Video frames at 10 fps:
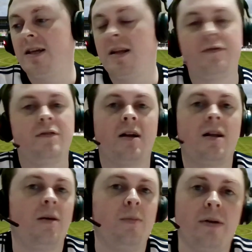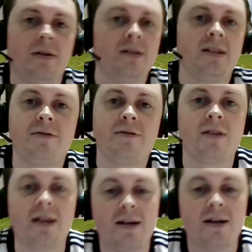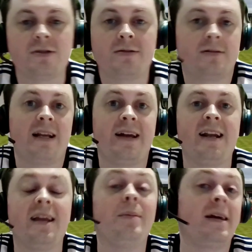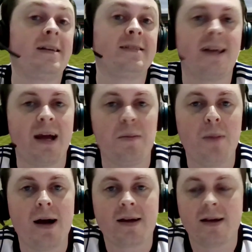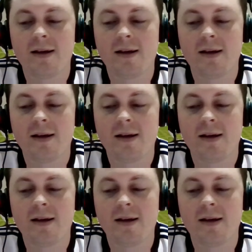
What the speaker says: love the club and everything else clearly because they came back